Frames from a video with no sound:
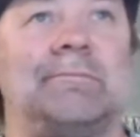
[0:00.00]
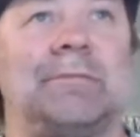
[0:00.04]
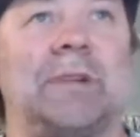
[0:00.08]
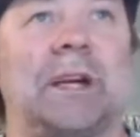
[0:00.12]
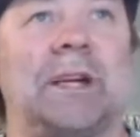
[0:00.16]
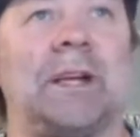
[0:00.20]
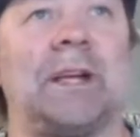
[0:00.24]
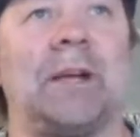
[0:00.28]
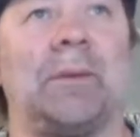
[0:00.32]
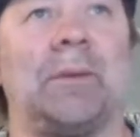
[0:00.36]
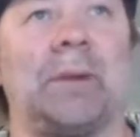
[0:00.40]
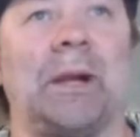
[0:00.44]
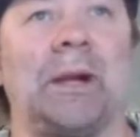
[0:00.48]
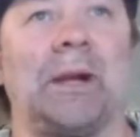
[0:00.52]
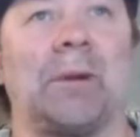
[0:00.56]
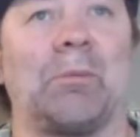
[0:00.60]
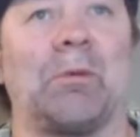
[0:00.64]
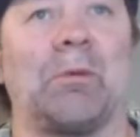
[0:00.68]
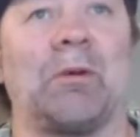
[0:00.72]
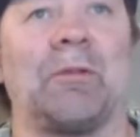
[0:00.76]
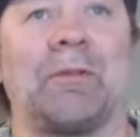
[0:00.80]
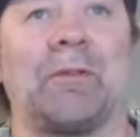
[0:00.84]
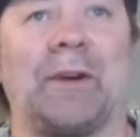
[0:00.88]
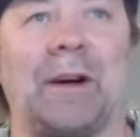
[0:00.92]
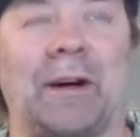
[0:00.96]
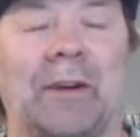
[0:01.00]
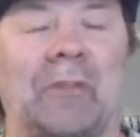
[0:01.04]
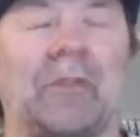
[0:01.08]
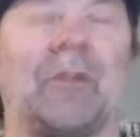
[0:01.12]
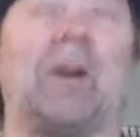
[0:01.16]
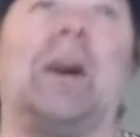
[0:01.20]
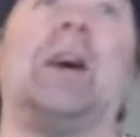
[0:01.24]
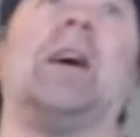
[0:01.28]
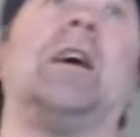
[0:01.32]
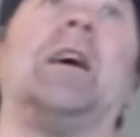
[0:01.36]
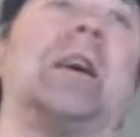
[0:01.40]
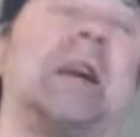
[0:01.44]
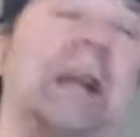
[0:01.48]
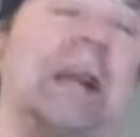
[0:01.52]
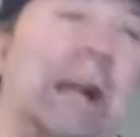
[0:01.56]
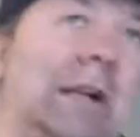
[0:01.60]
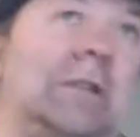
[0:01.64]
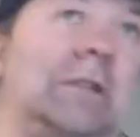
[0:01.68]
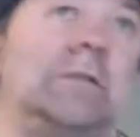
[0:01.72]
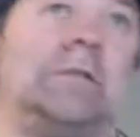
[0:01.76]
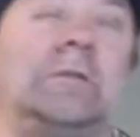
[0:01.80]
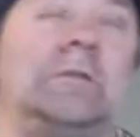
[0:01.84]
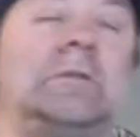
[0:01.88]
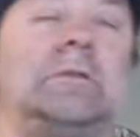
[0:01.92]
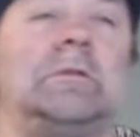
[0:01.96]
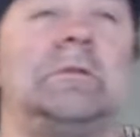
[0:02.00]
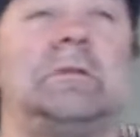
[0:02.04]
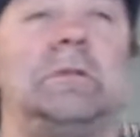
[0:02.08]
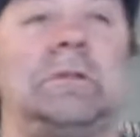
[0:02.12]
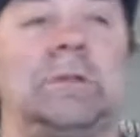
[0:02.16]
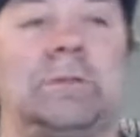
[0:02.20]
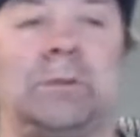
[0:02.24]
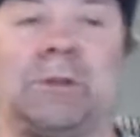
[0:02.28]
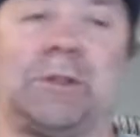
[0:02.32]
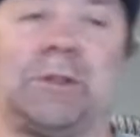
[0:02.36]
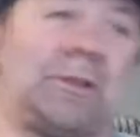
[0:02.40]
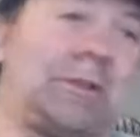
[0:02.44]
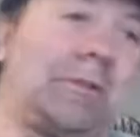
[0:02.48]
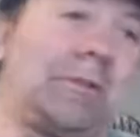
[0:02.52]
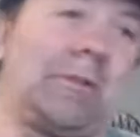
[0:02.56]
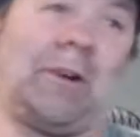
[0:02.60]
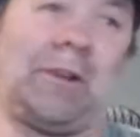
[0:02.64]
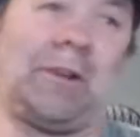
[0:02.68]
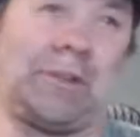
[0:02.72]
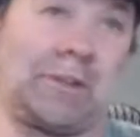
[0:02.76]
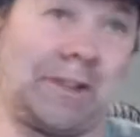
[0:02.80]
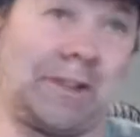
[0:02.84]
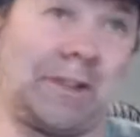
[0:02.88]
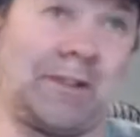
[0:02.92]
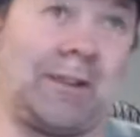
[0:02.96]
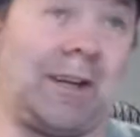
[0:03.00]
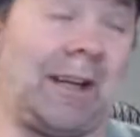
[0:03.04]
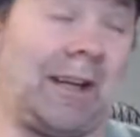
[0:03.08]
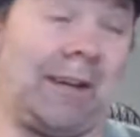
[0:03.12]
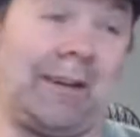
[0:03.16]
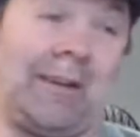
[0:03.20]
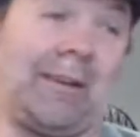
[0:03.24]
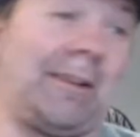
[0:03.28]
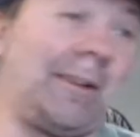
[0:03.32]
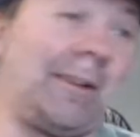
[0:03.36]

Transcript: Idea Maker profiles again, which they're all still on there.